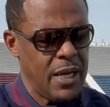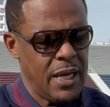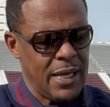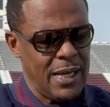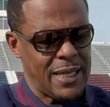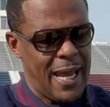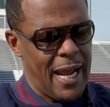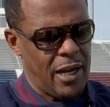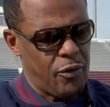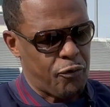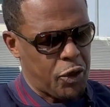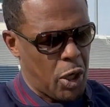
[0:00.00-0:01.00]
he's had
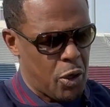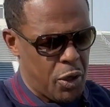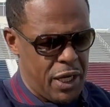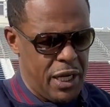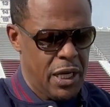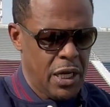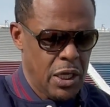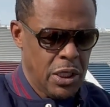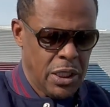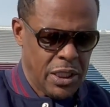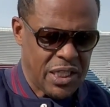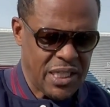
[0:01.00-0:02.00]

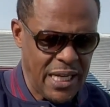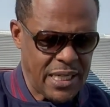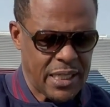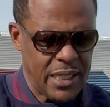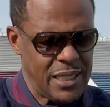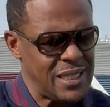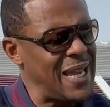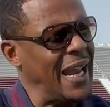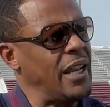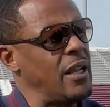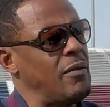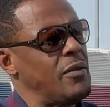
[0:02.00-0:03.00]
36
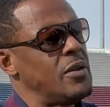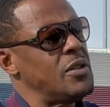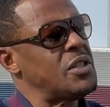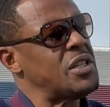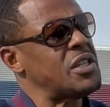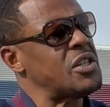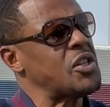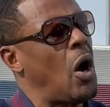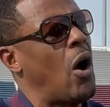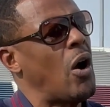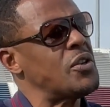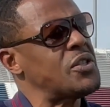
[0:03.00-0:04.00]
consecutive
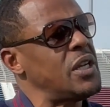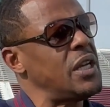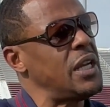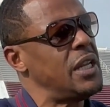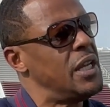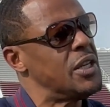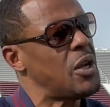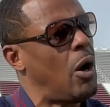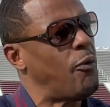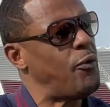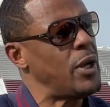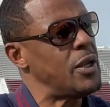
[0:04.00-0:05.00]
starts in this
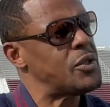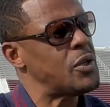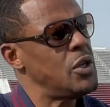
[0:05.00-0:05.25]
offense.